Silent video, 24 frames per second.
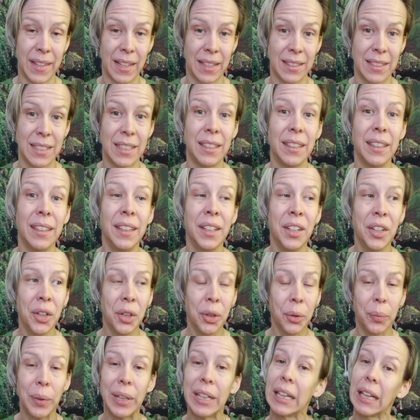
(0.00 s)
To
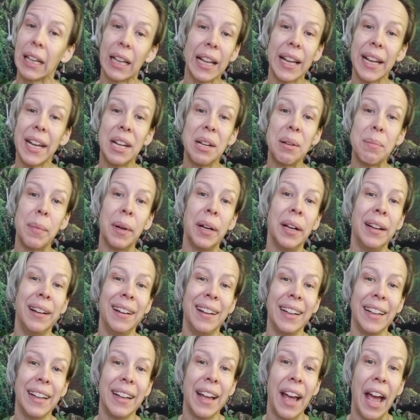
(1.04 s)
reclaim
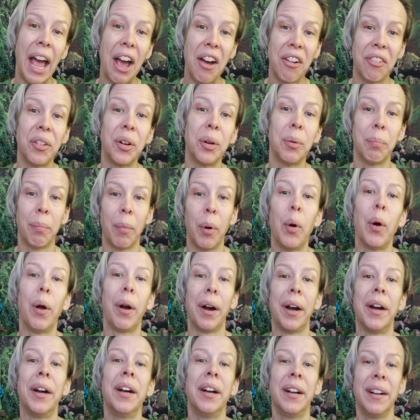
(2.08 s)
ever
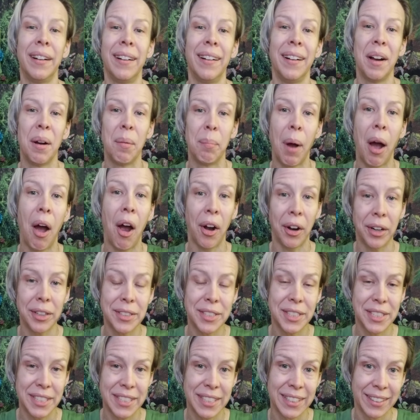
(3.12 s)
more
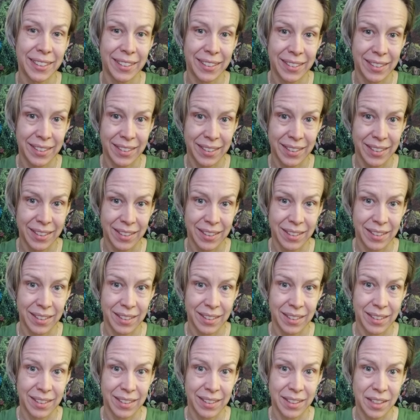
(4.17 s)
parts
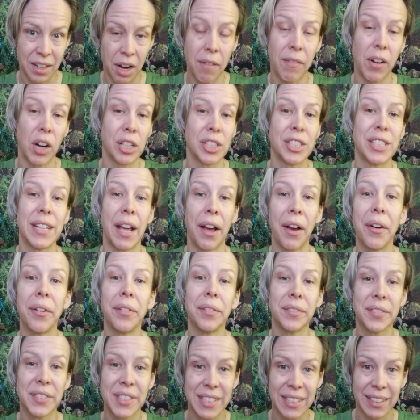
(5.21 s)
of
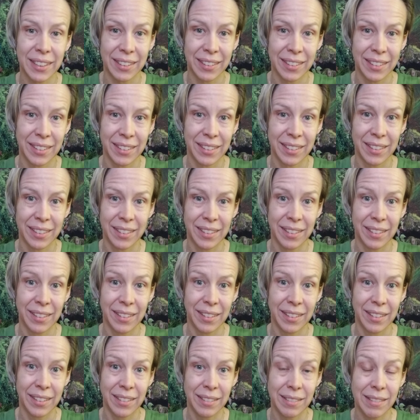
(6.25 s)
ourselves
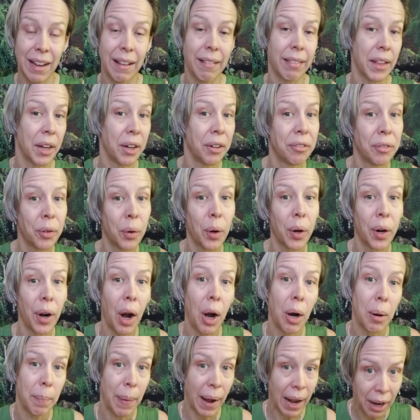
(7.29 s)
and therefore
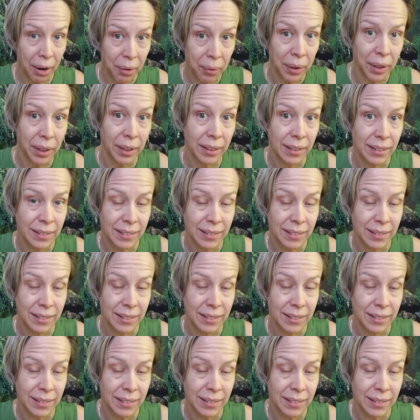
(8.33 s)
our power.